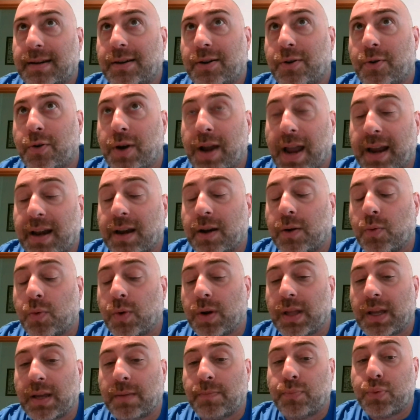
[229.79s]
created
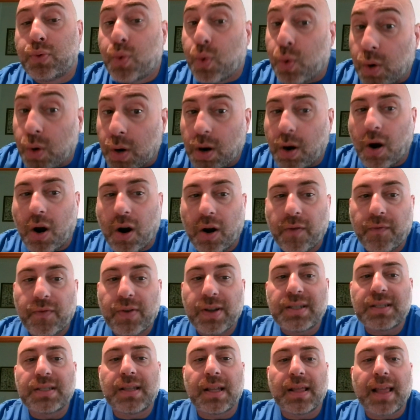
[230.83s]
really poor
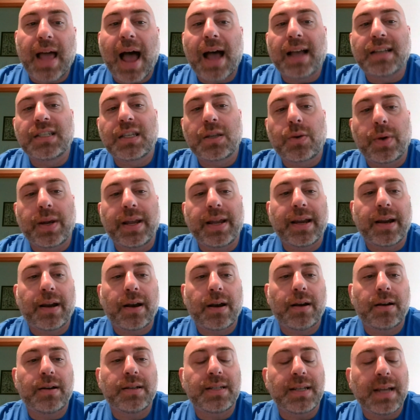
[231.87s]
harvest the last 3
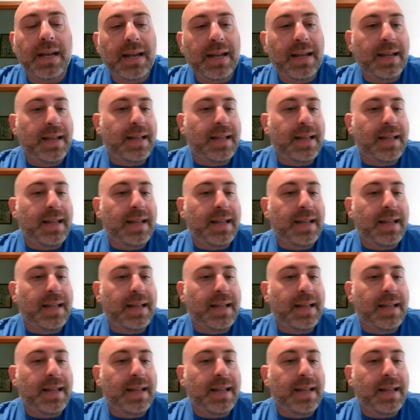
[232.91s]
years.